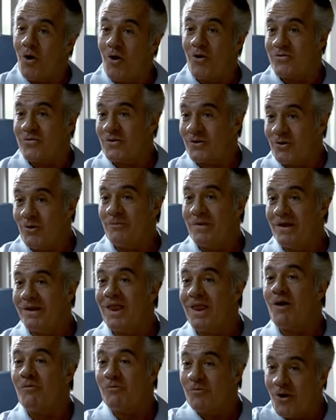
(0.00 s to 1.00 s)
course, it could be a
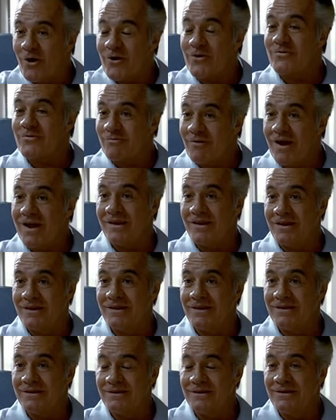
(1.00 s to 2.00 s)
lot worse, right?
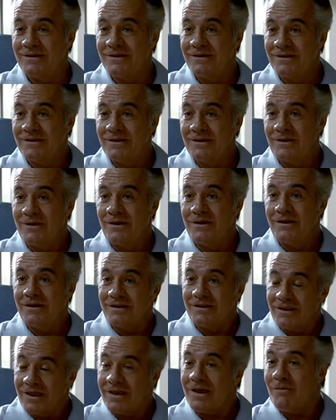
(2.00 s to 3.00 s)

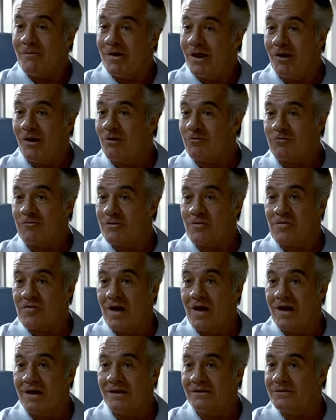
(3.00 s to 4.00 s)
They gave me an
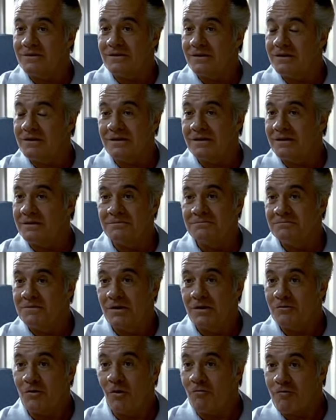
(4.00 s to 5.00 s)
ultrasound,
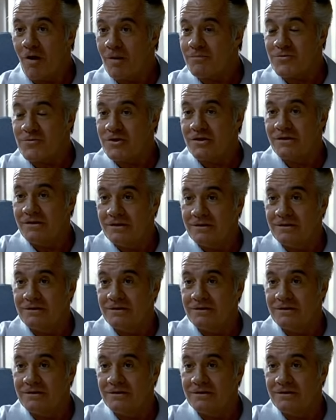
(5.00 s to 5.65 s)
no rupture.